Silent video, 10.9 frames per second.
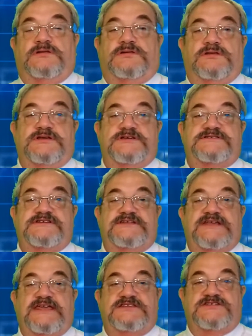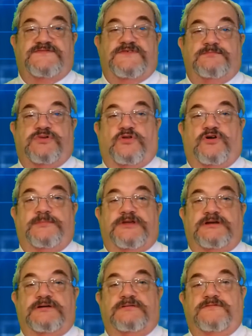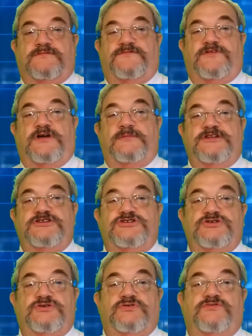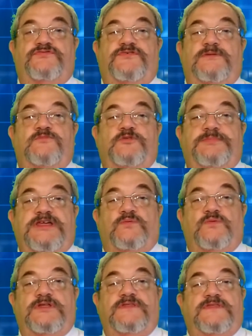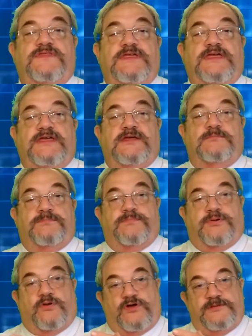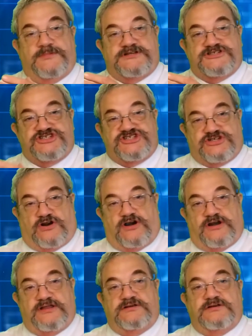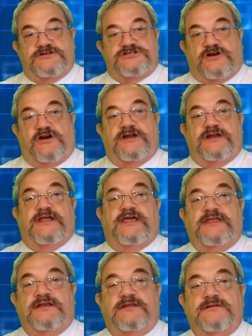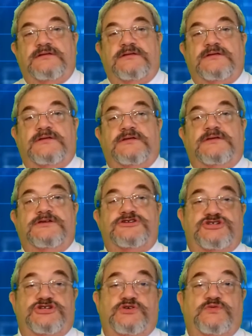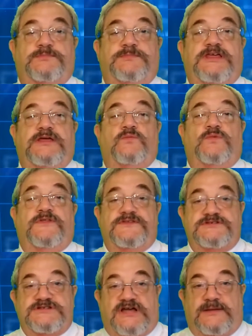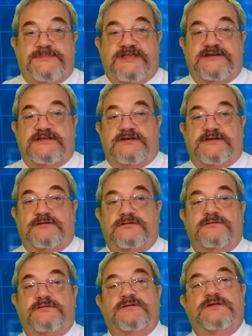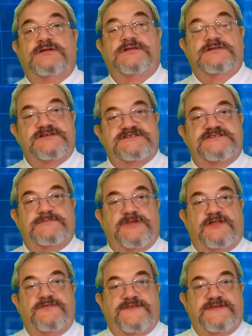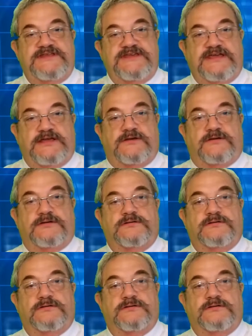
List the dates of employment, from and to. From would be when the employment started, your start date. To would be when the job ended. List the month and year.